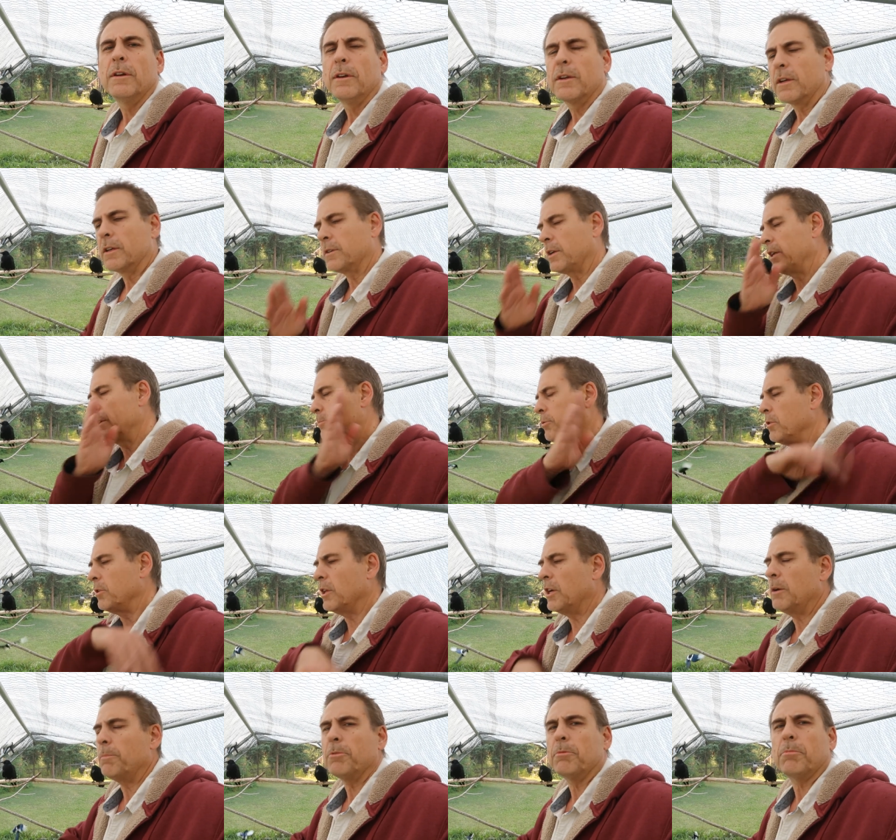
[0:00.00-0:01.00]
Because I'd pull
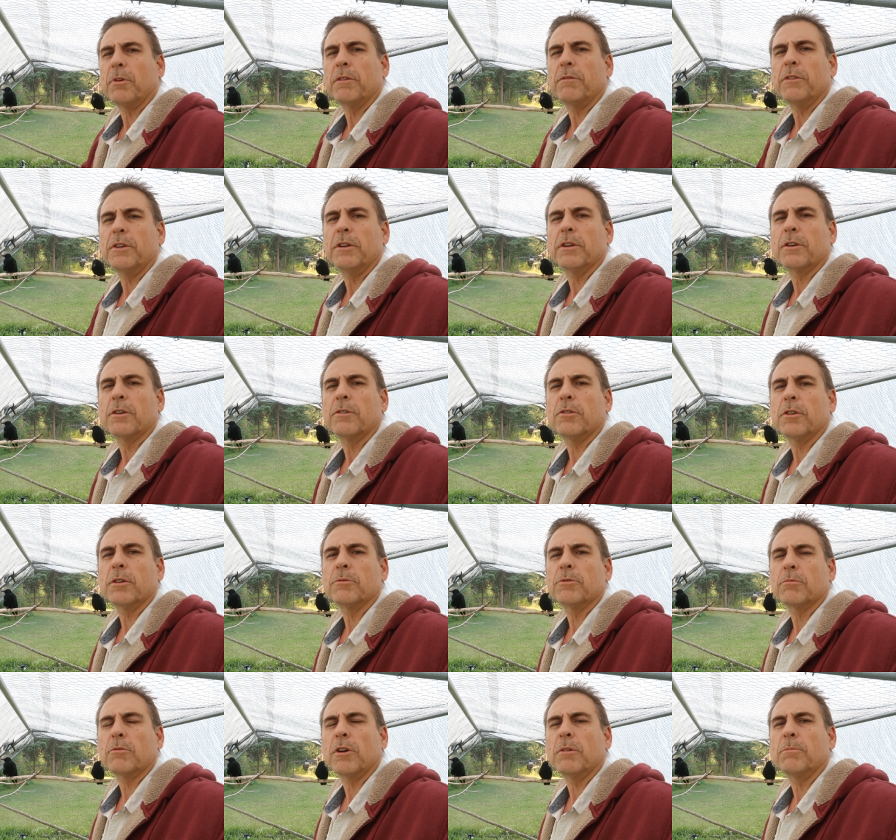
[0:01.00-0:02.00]
up in my vehicle, it
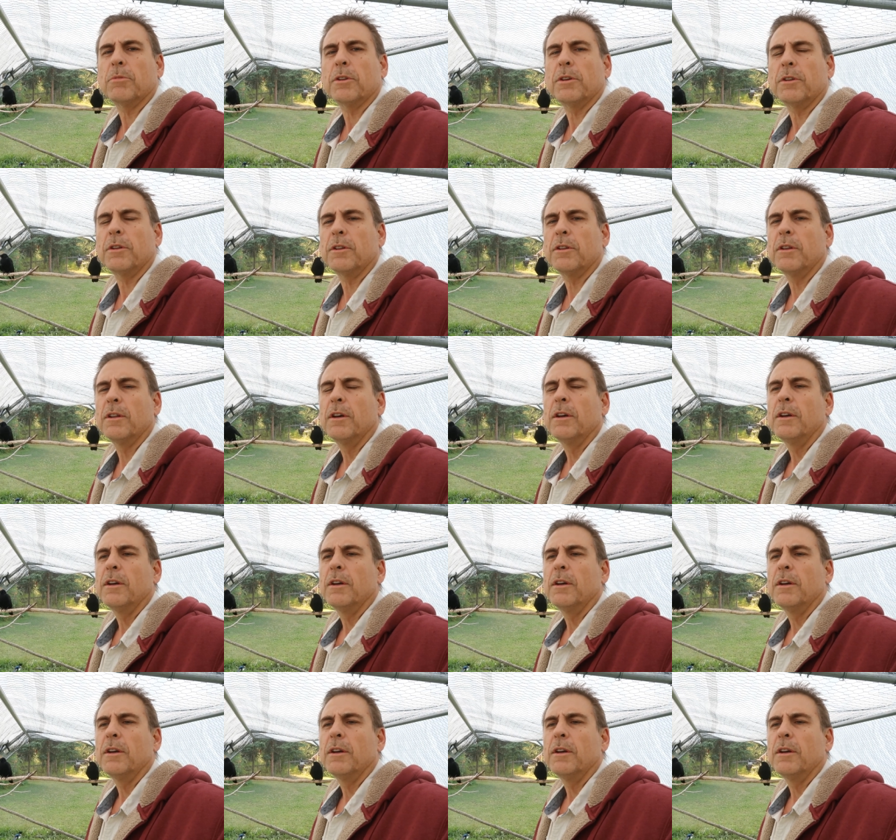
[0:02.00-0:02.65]
was rumbling, and